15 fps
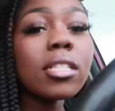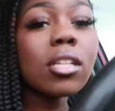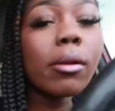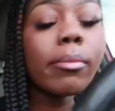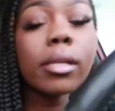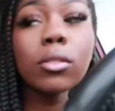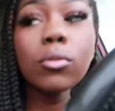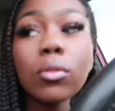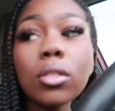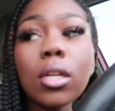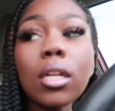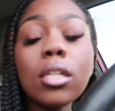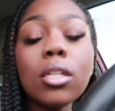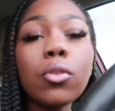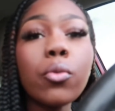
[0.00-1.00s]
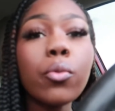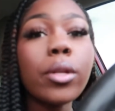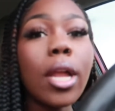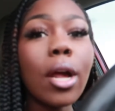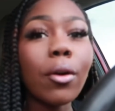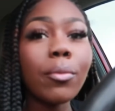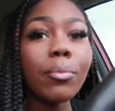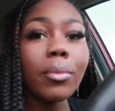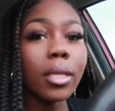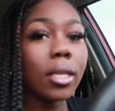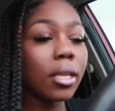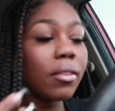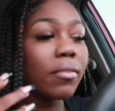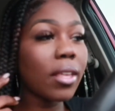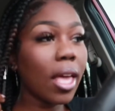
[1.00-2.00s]
at Starbucks was gonna do it without me
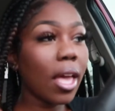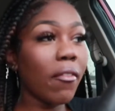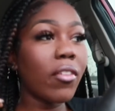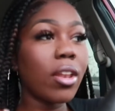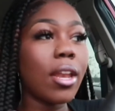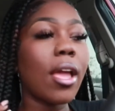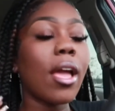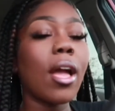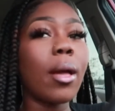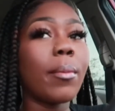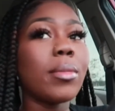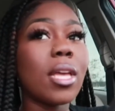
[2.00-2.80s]
even having the app.